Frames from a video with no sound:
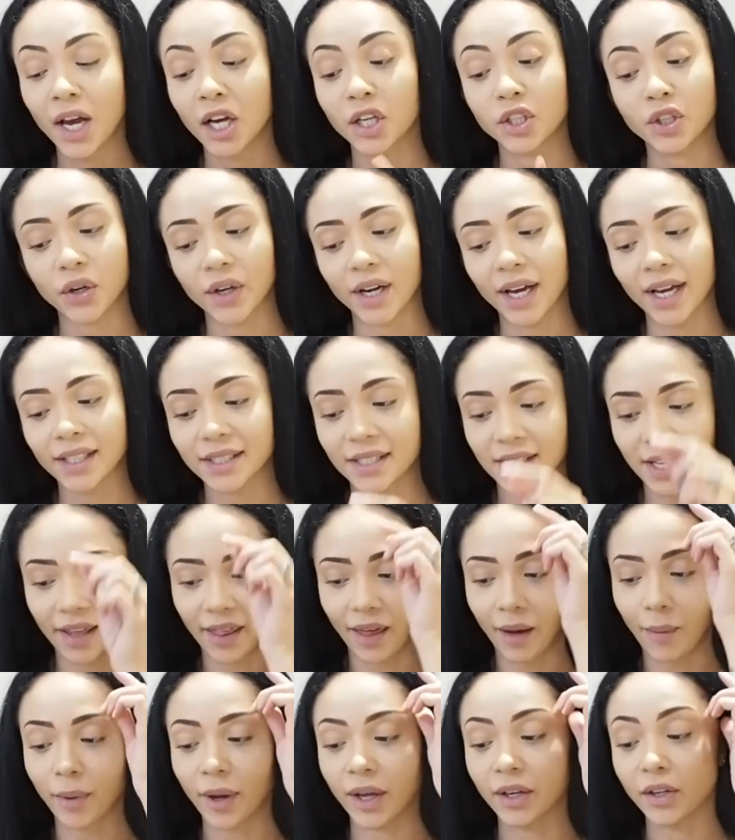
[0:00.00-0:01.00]
I don't know how to say
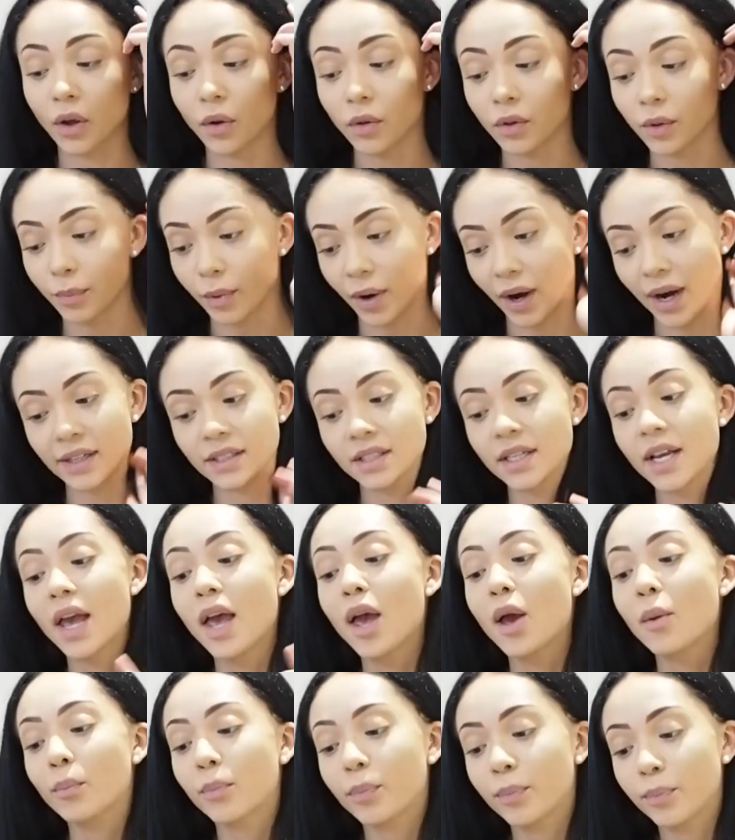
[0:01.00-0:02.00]
that, but I know the brand.
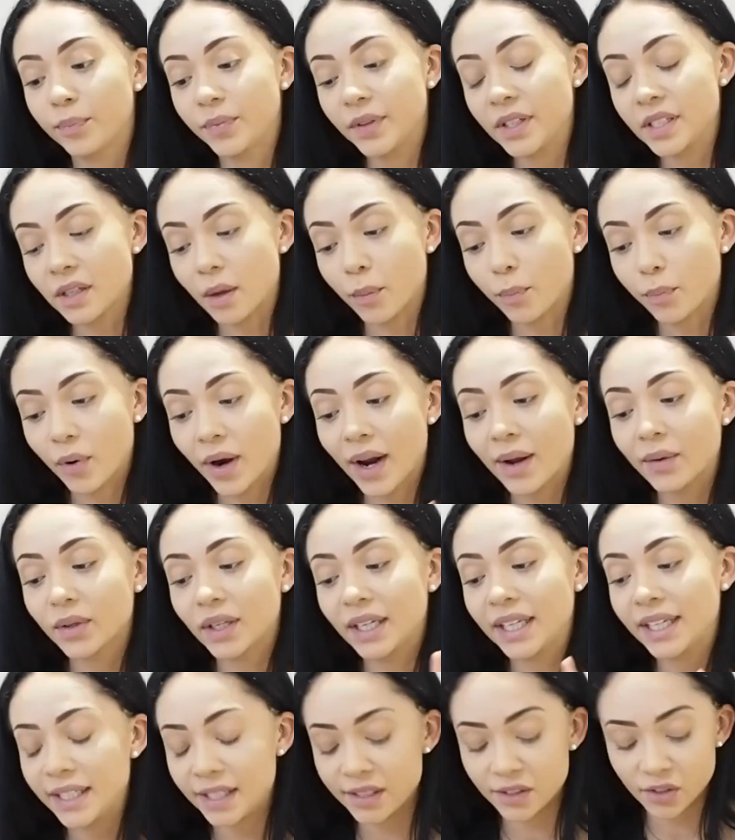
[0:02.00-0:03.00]
These are brown
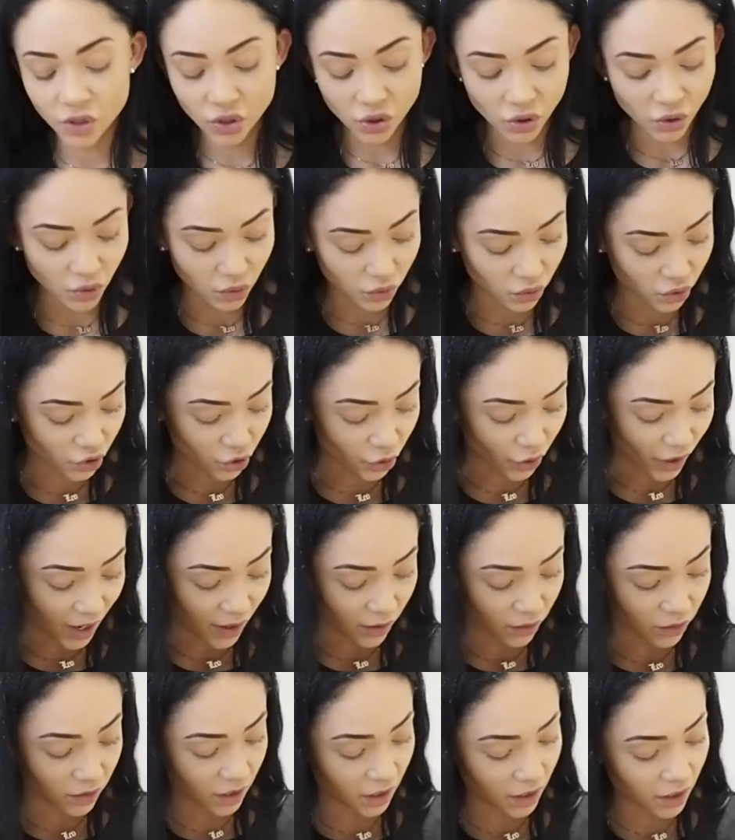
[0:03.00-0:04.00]
linen suit
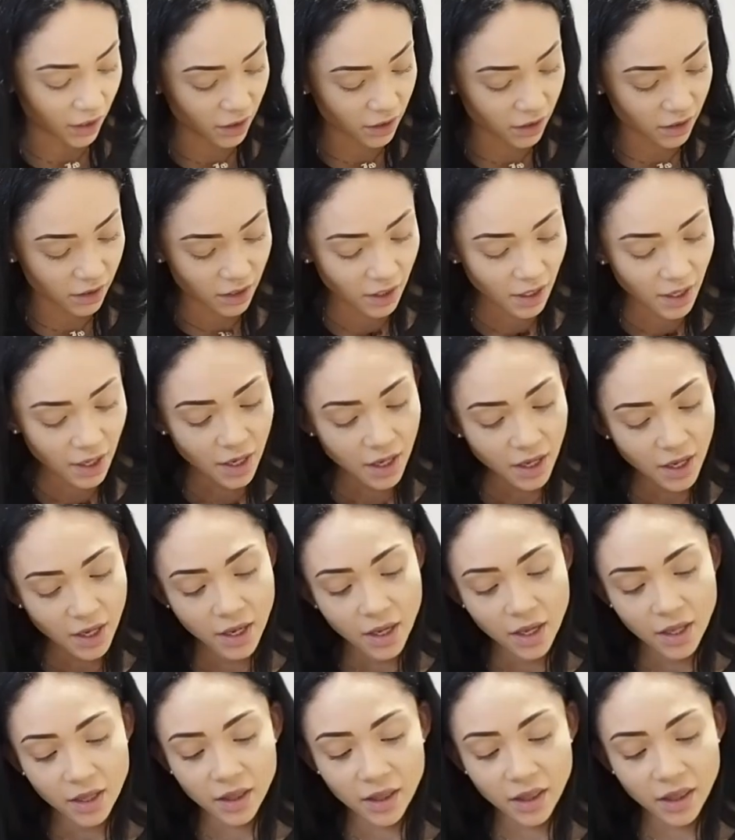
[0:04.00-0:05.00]
trousers.
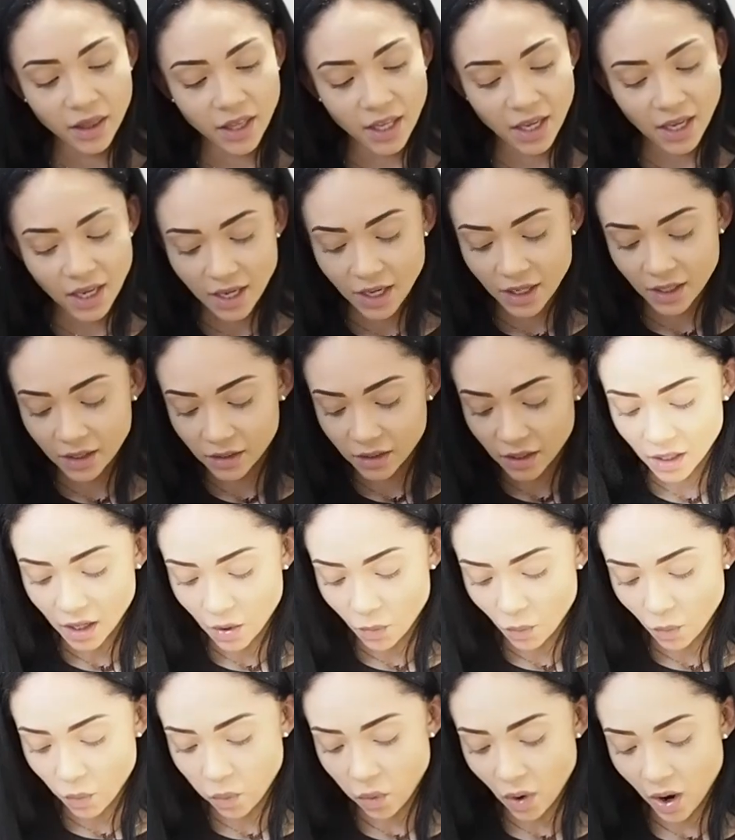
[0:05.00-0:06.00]
These
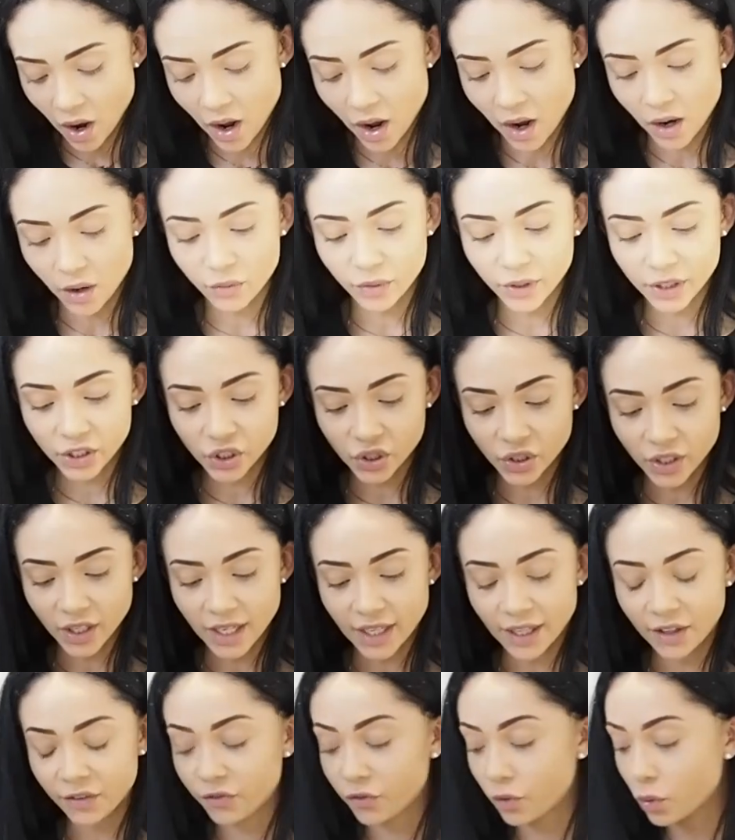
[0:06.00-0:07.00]
were
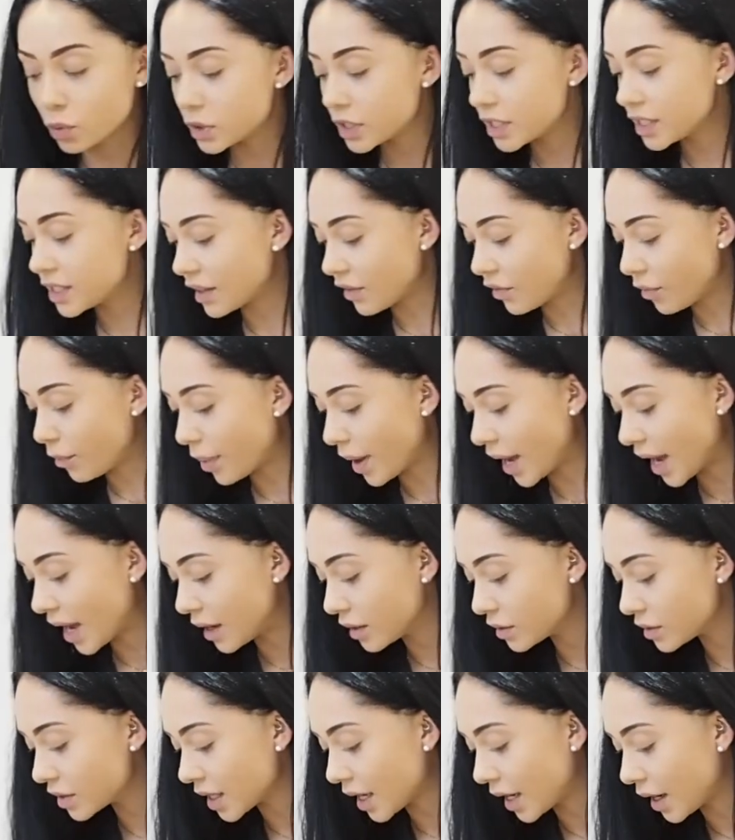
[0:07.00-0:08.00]
originally
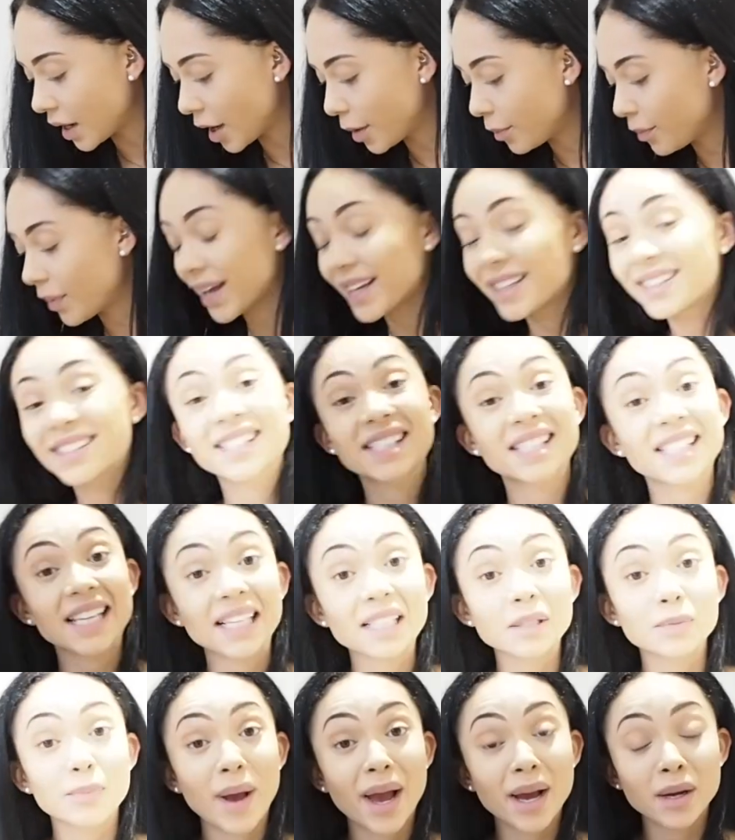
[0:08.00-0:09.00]
£47 and I paid
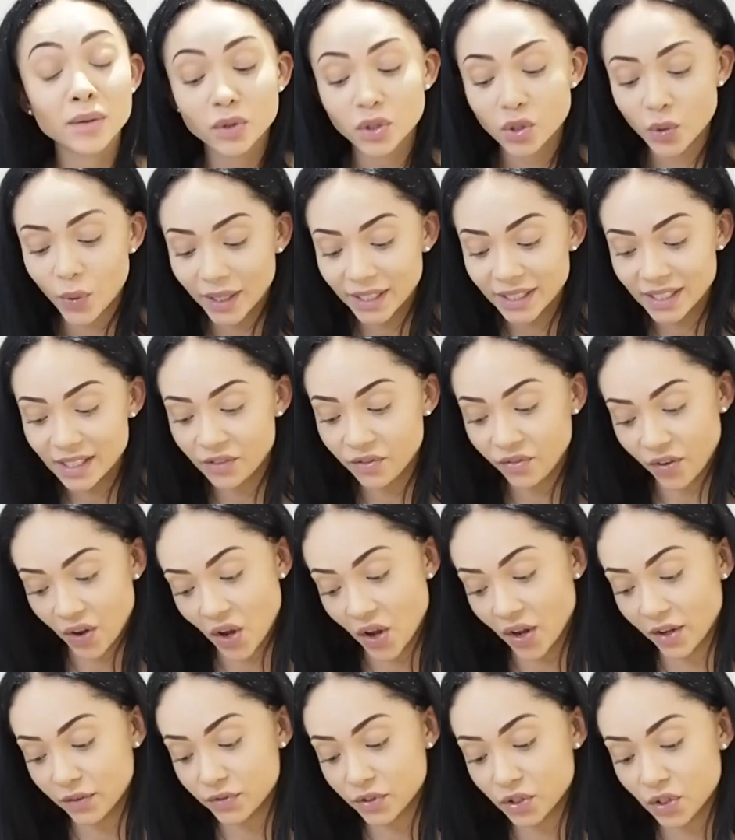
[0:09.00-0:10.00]

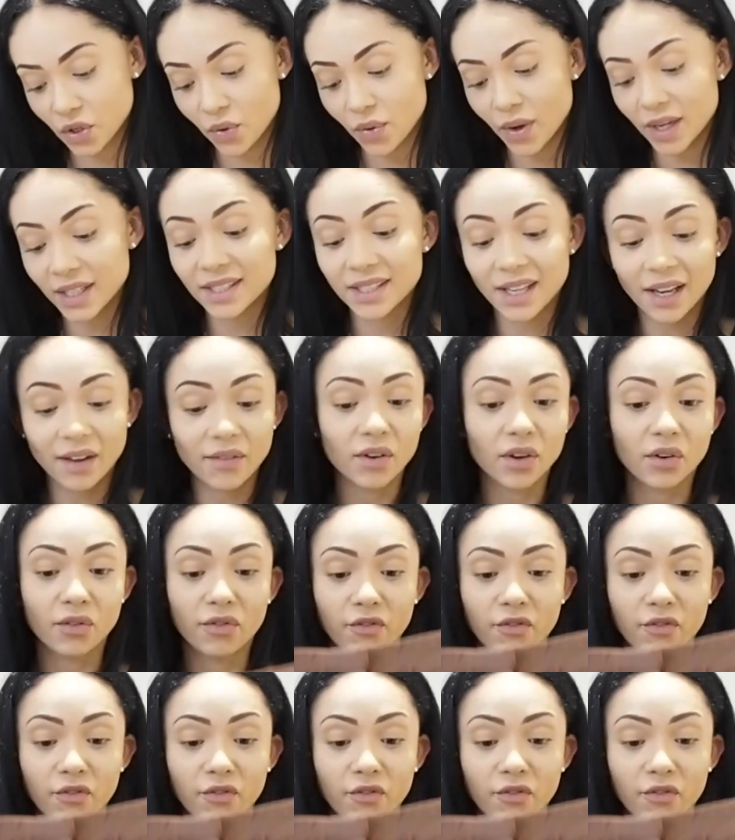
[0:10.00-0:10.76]
£6.25, so a saving of